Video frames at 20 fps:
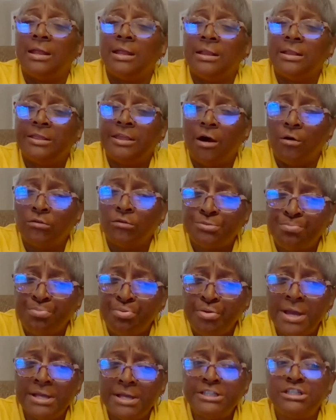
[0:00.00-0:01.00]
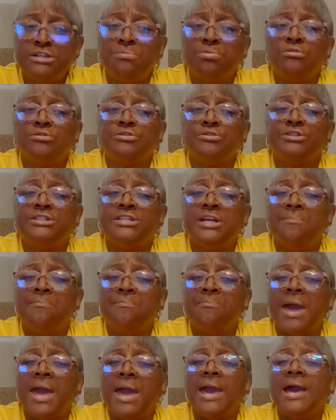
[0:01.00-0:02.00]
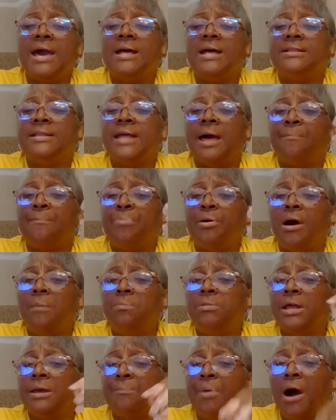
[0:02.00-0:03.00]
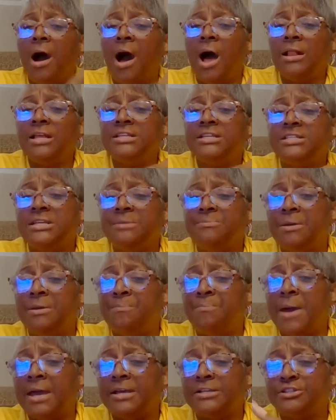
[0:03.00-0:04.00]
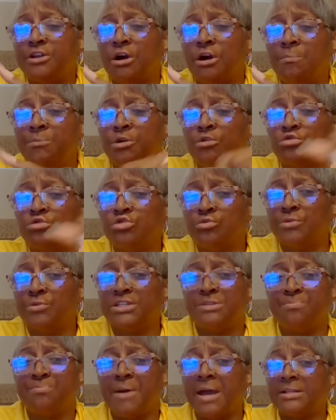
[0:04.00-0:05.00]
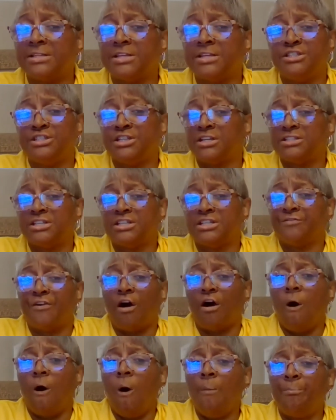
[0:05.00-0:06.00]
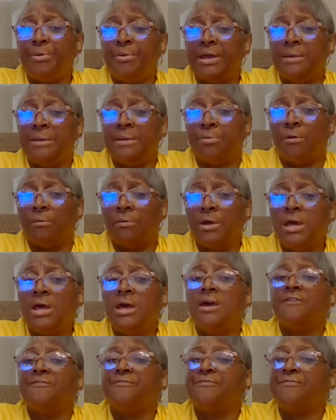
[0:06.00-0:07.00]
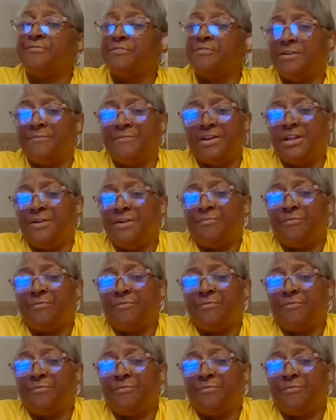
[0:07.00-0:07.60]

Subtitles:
Those principles demand that public policy be based on mutual respect and justice for all people, free of any